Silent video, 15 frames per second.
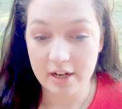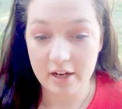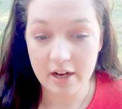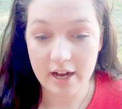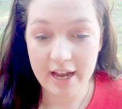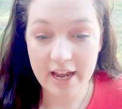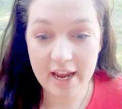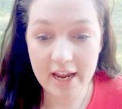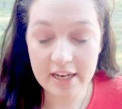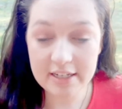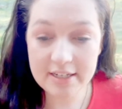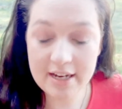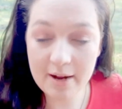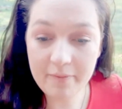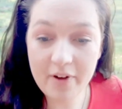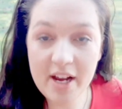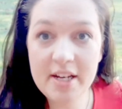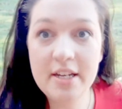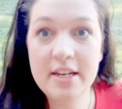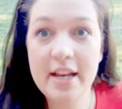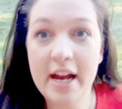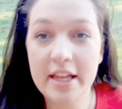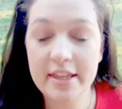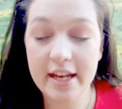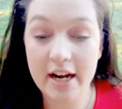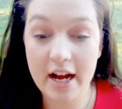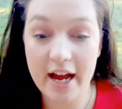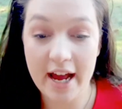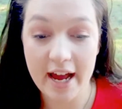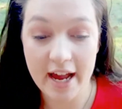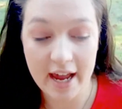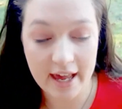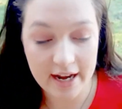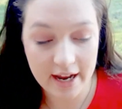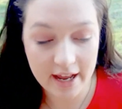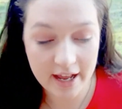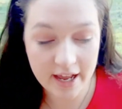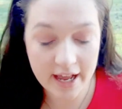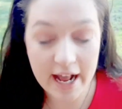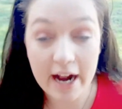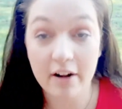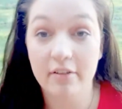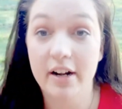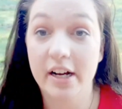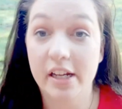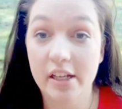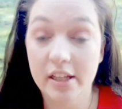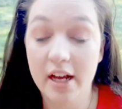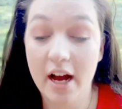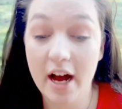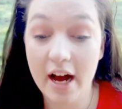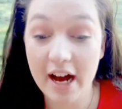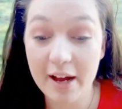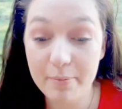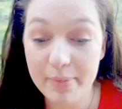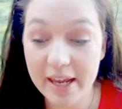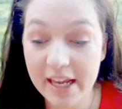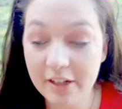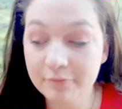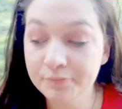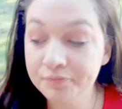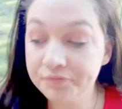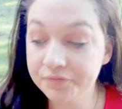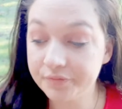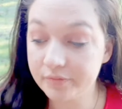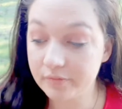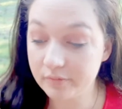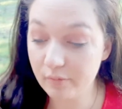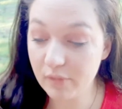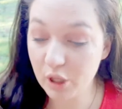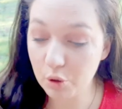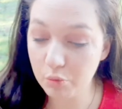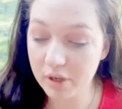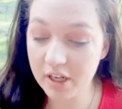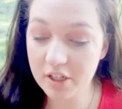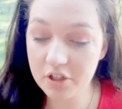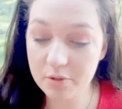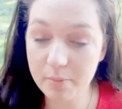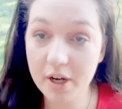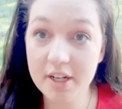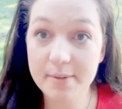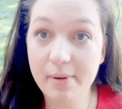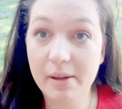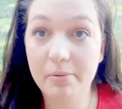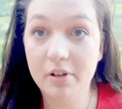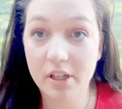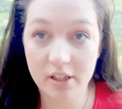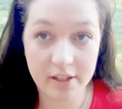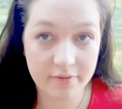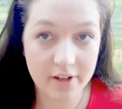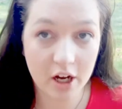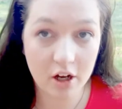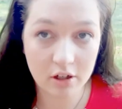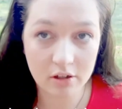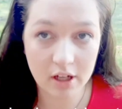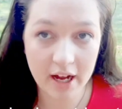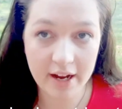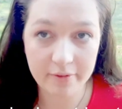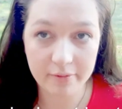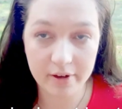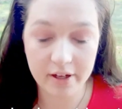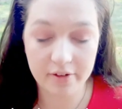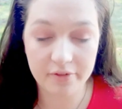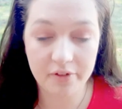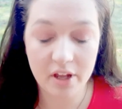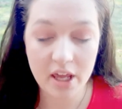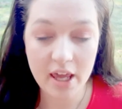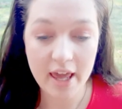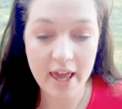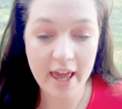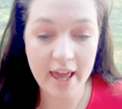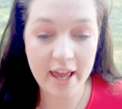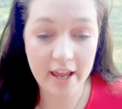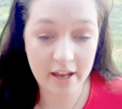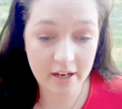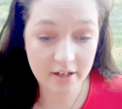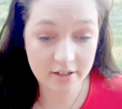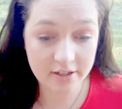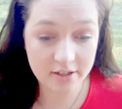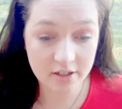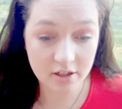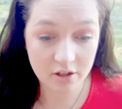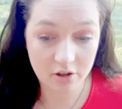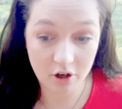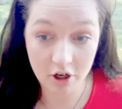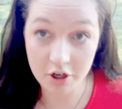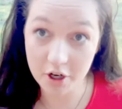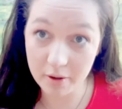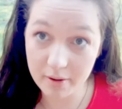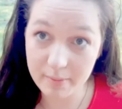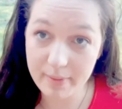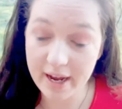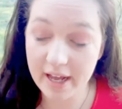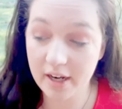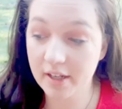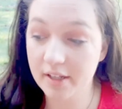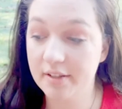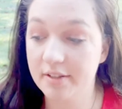I ended up finding out that I had a irregular heartbeat, which most people can live their whole life with and not know about it.